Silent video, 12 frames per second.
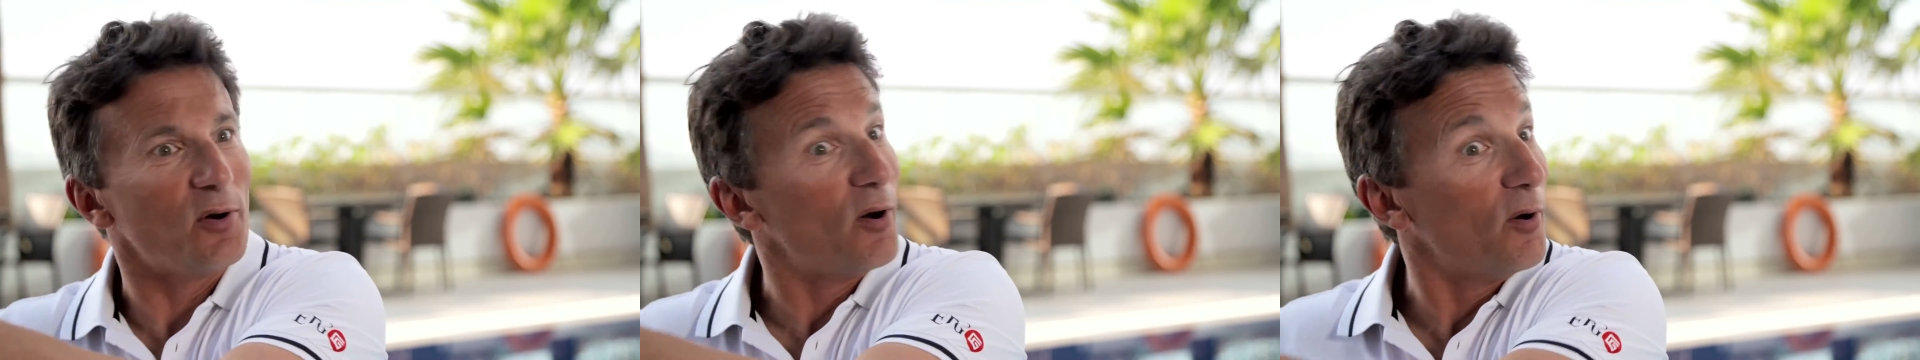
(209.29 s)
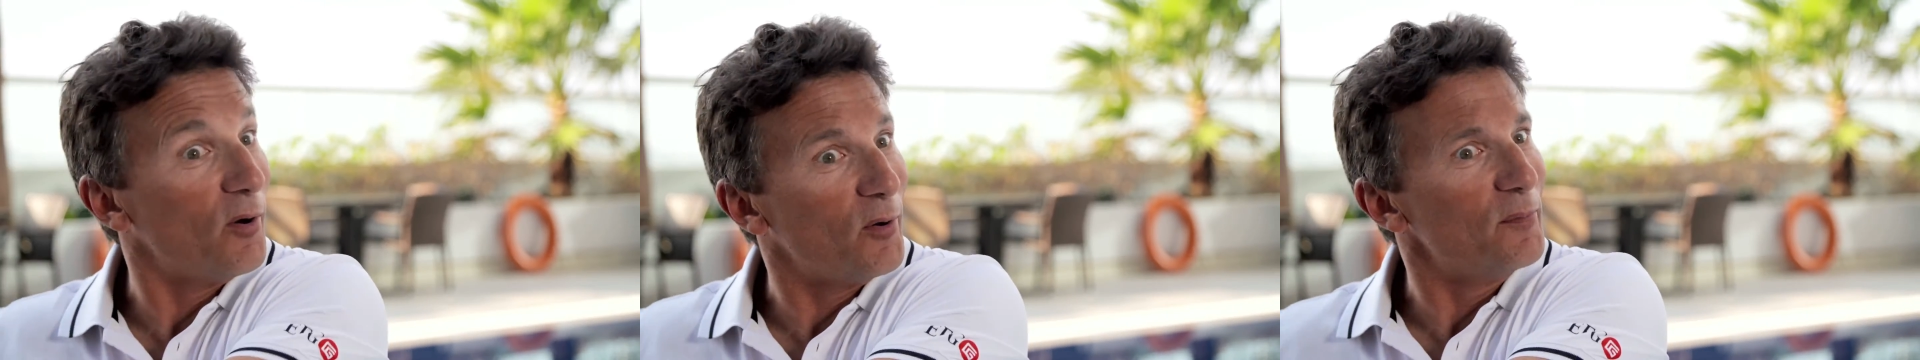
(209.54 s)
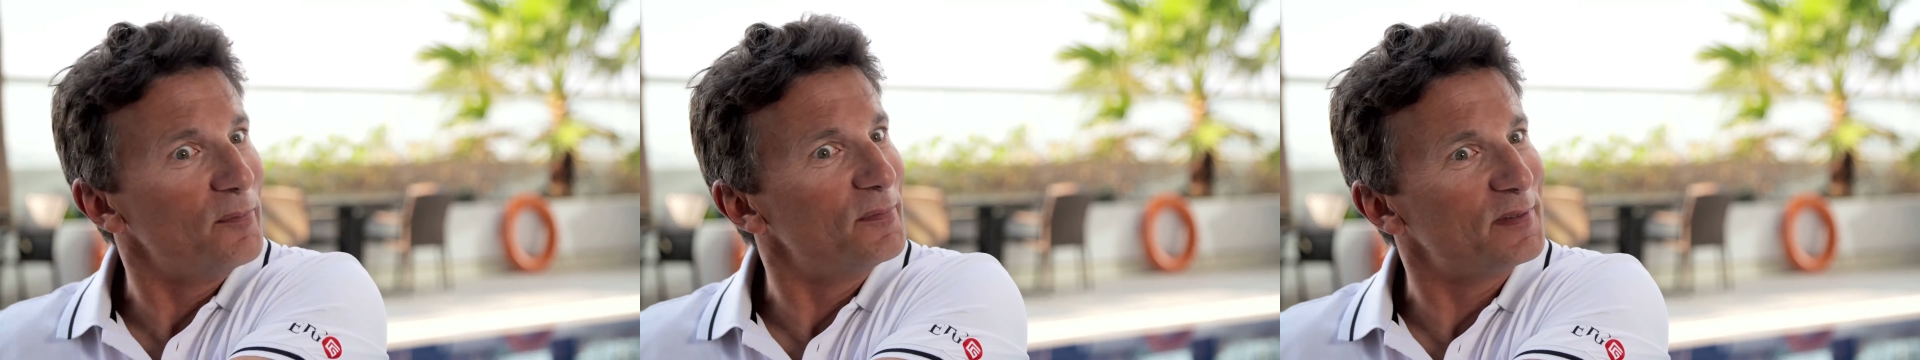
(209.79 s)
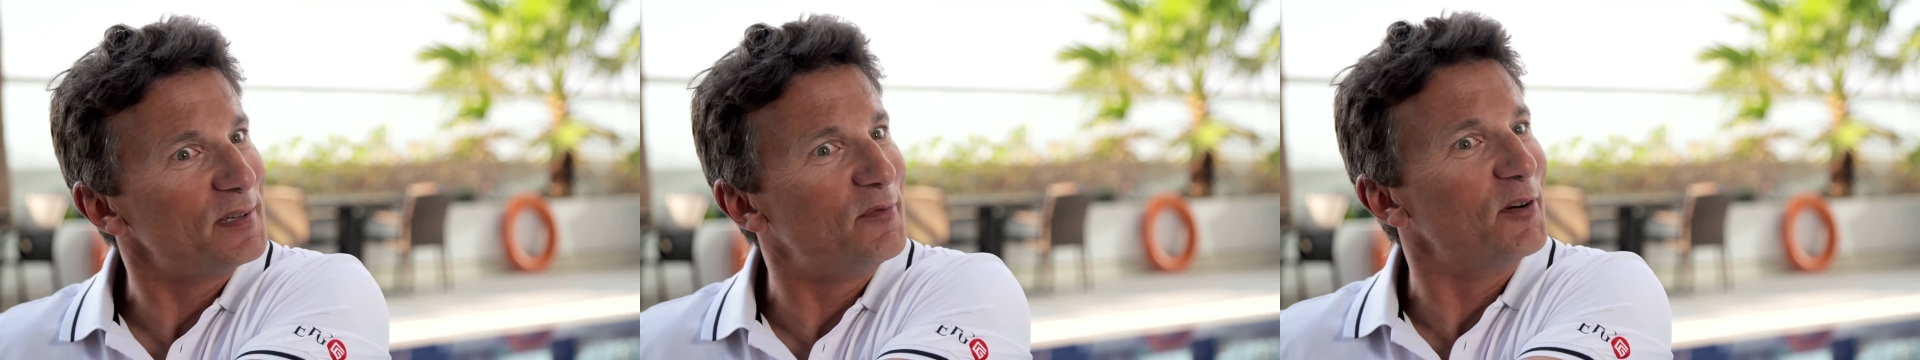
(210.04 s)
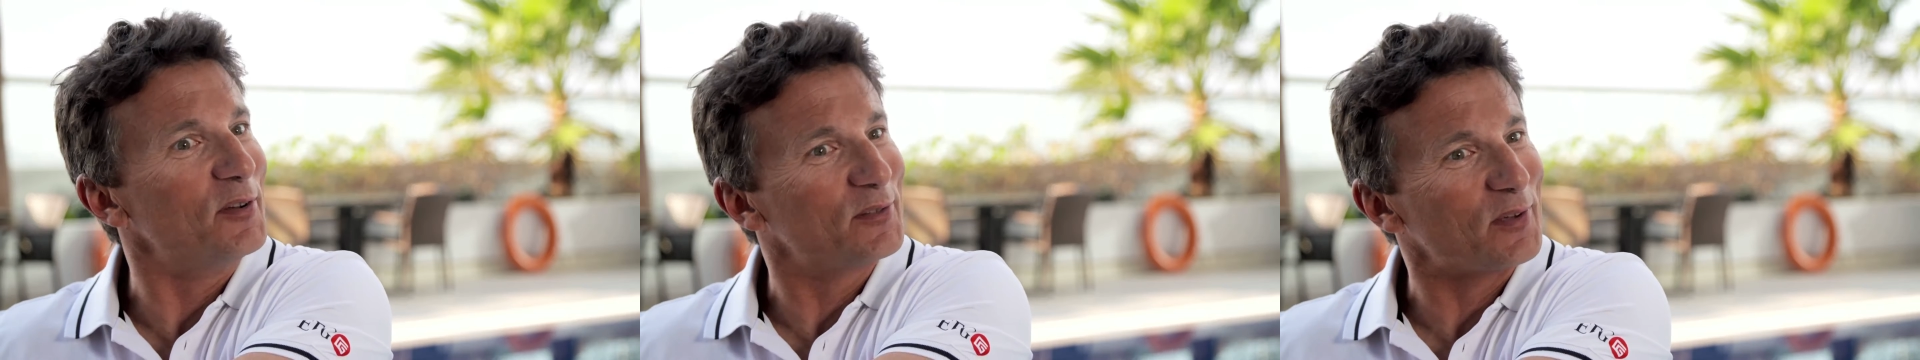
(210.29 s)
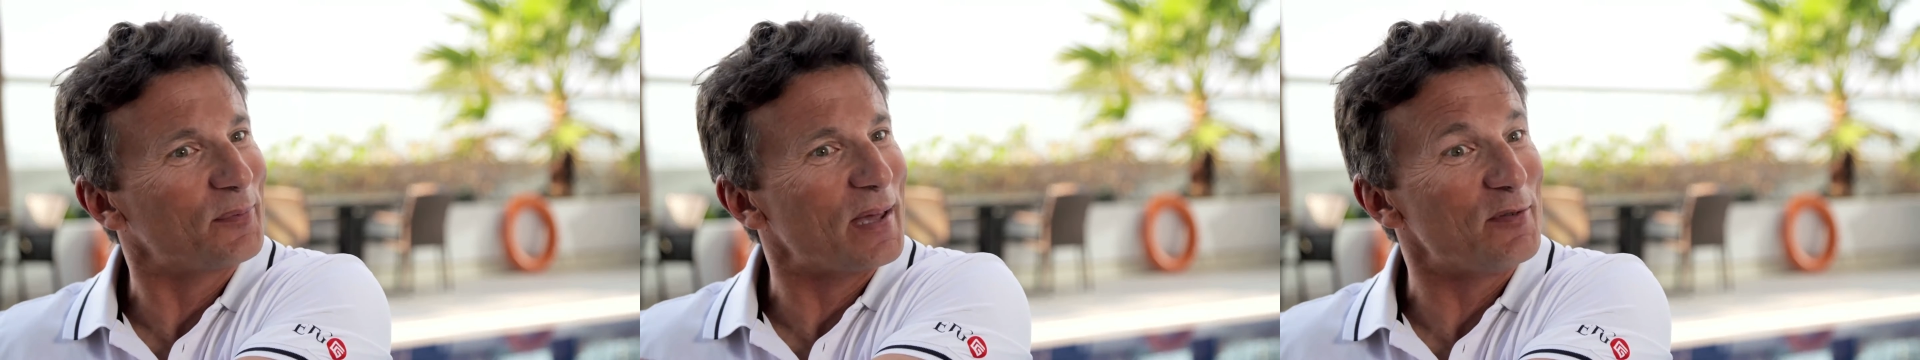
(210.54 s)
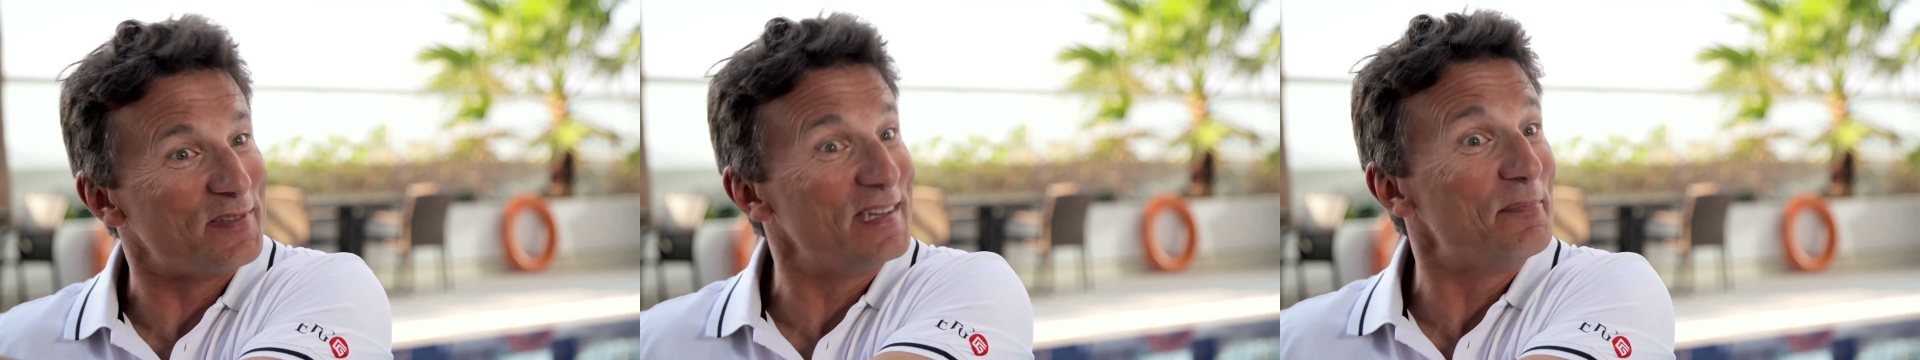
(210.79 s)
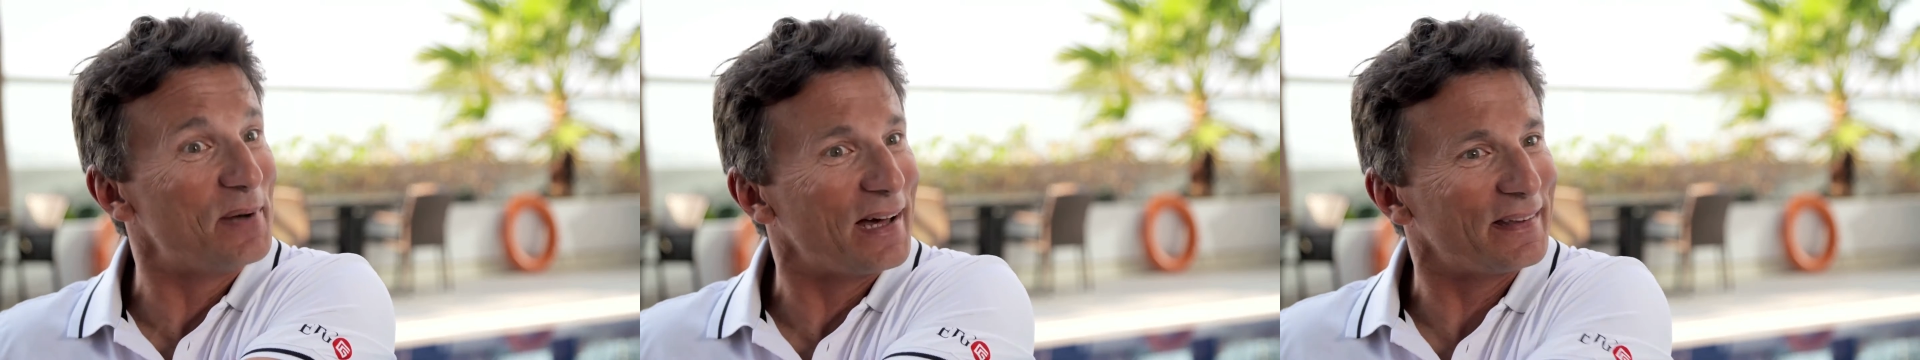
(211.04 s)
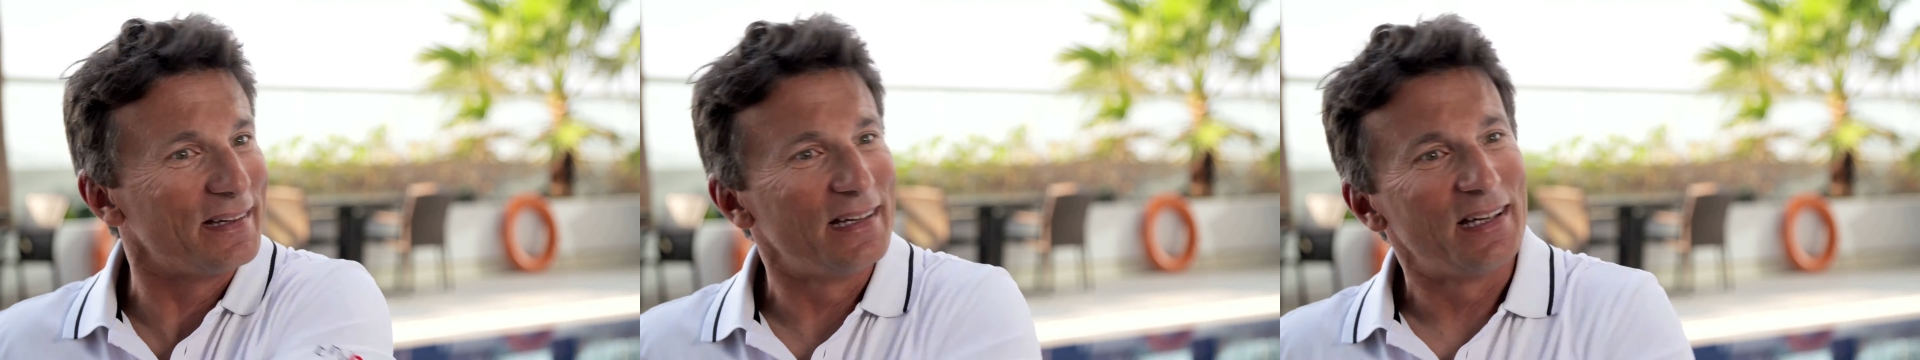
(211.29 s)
or even sometimes a D plan.